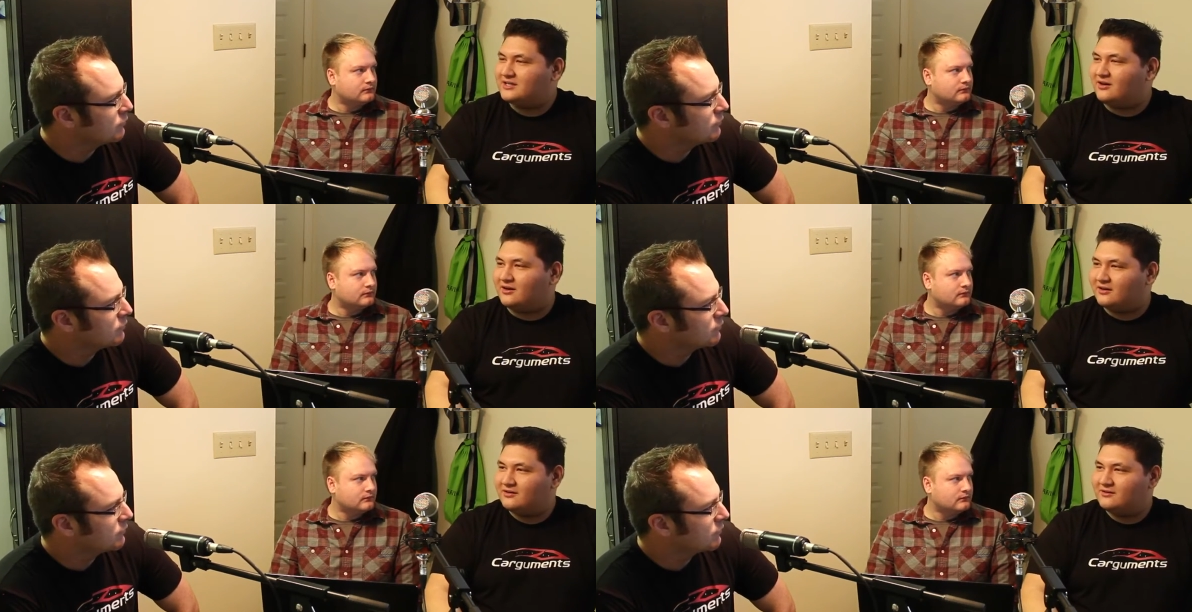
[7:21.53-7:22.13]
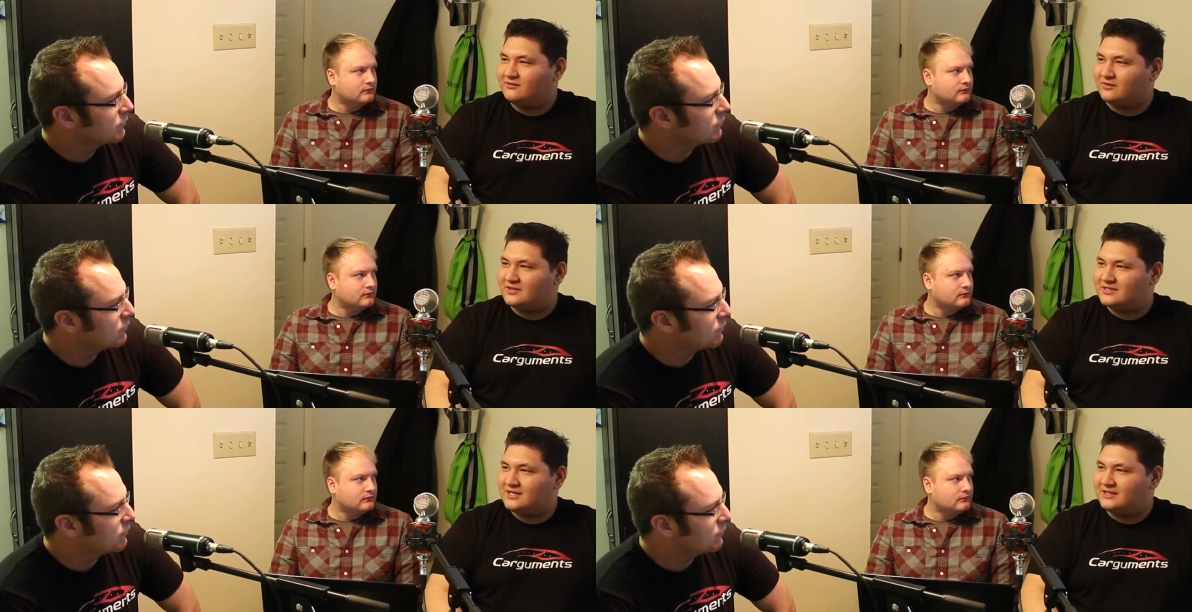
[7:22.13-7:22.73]
Speaker 1: car for a
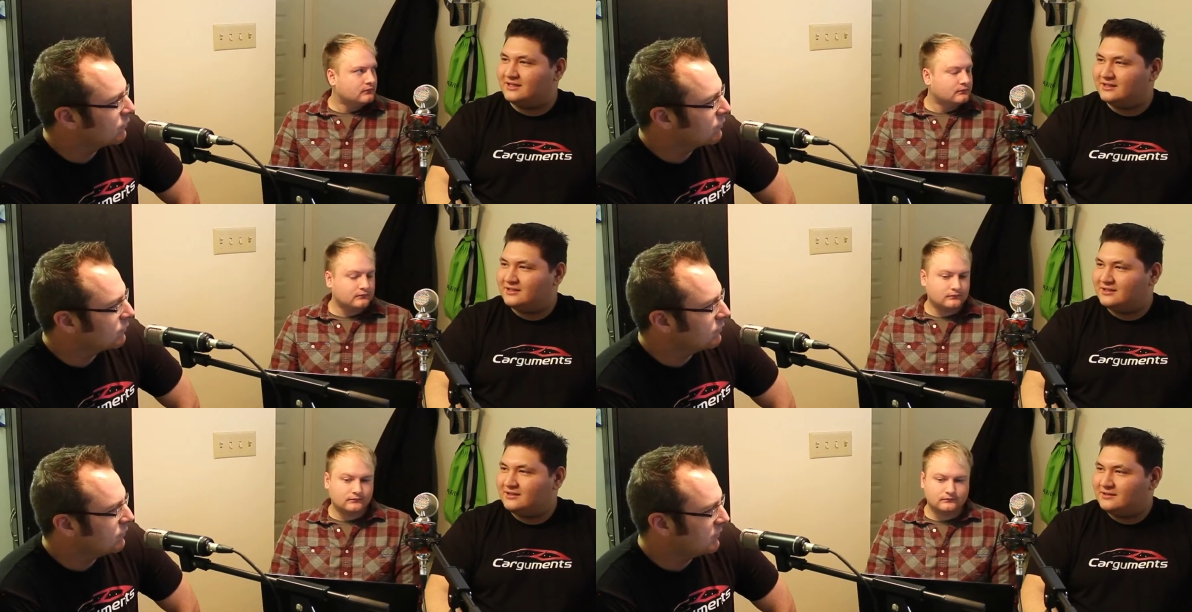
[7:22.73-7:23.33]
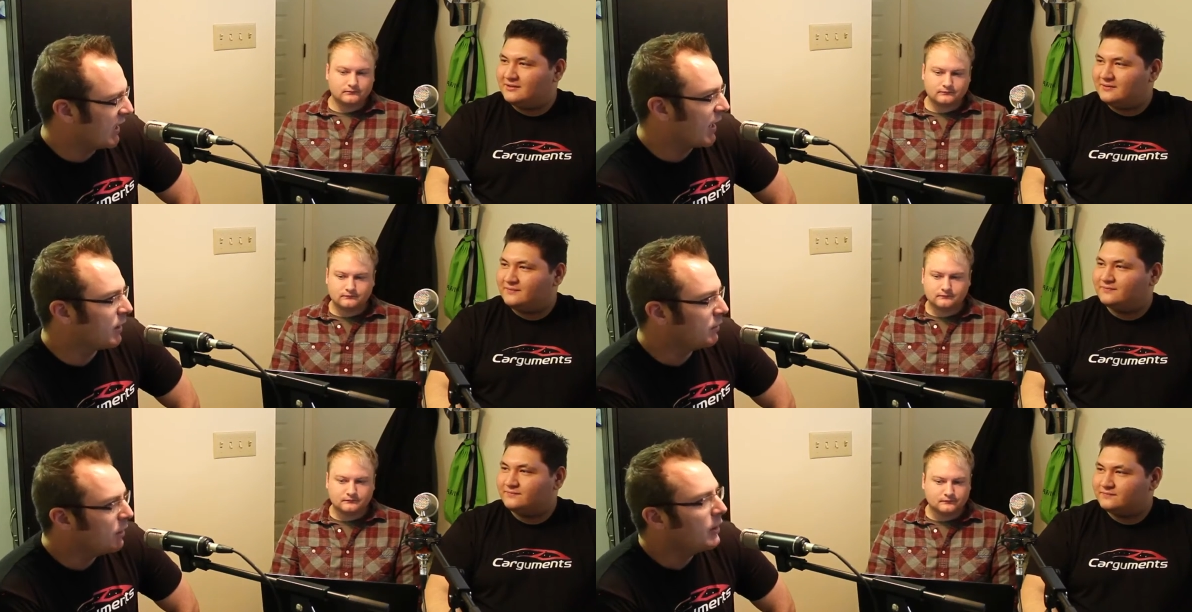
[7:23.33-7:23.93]
second.
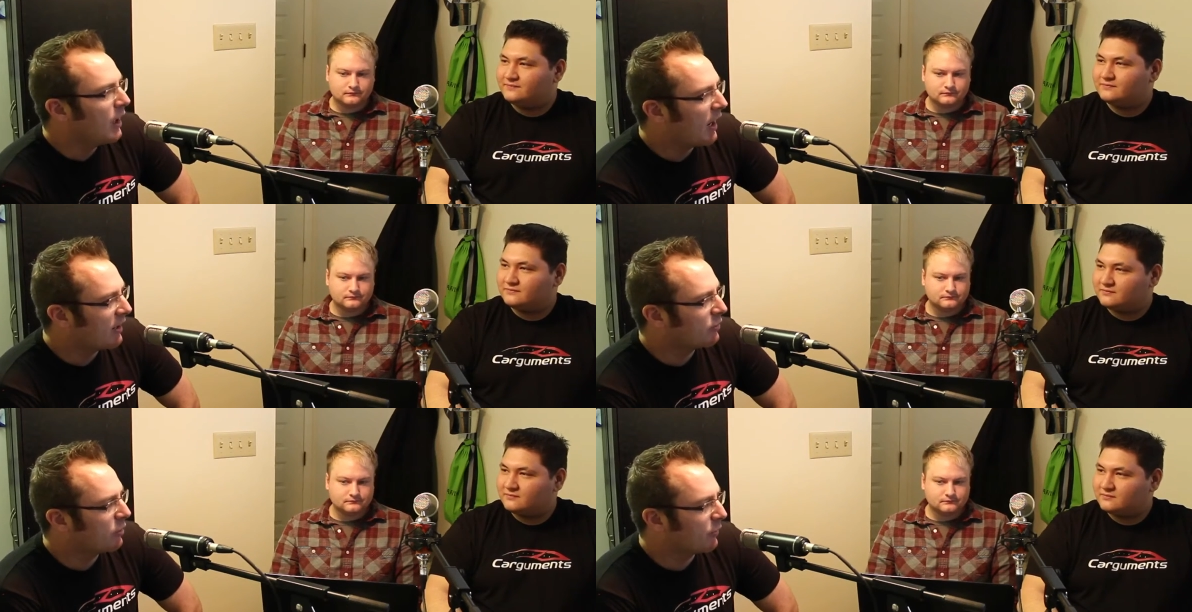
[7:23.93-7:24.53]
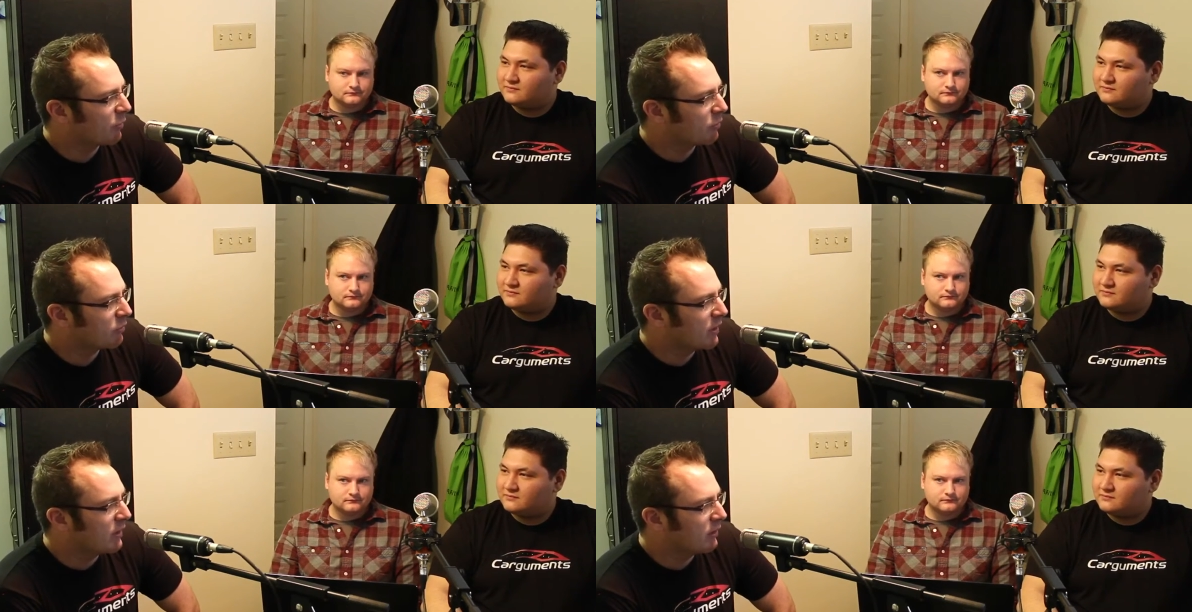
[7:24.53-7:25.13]
Speaker 2: Yeah, I don't know if we're
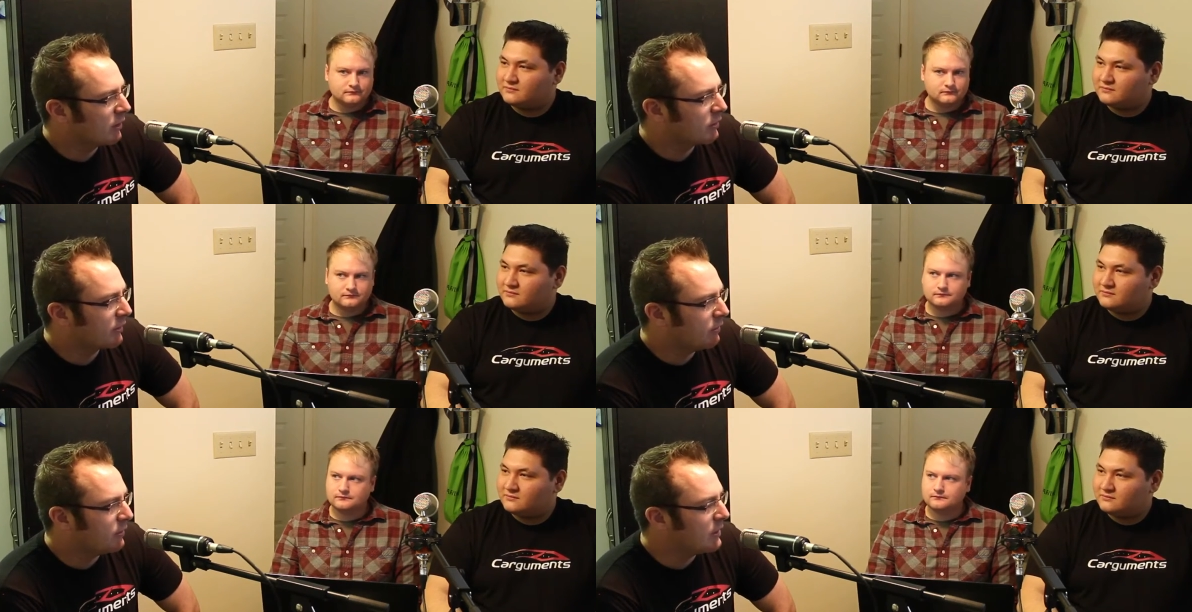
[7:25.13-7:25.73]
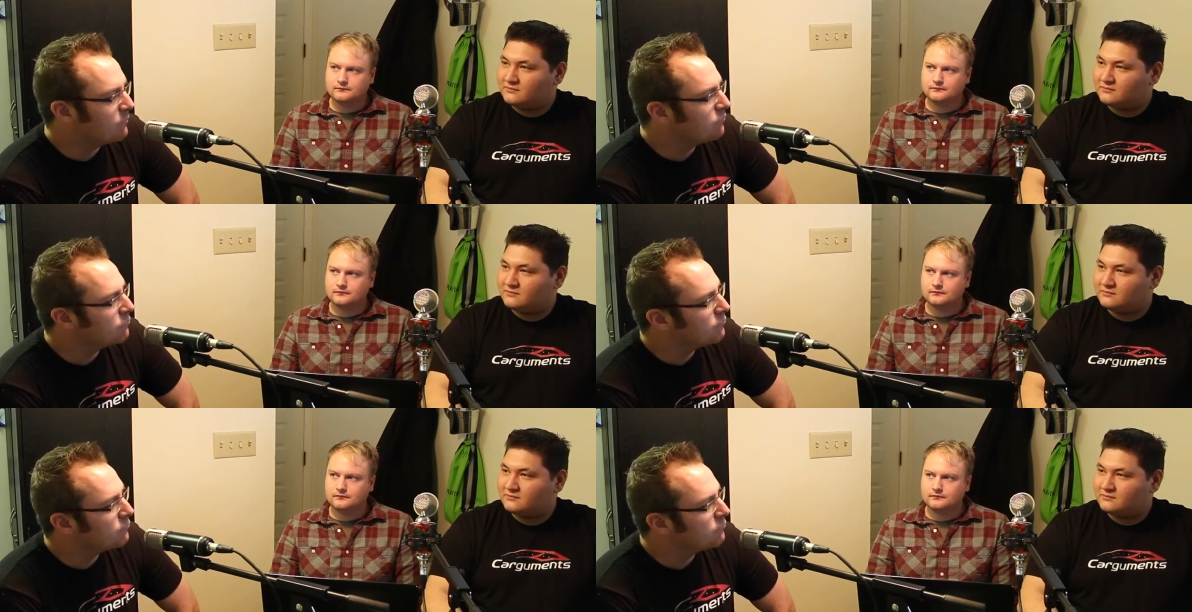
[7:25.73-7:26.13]
reading a little too deep.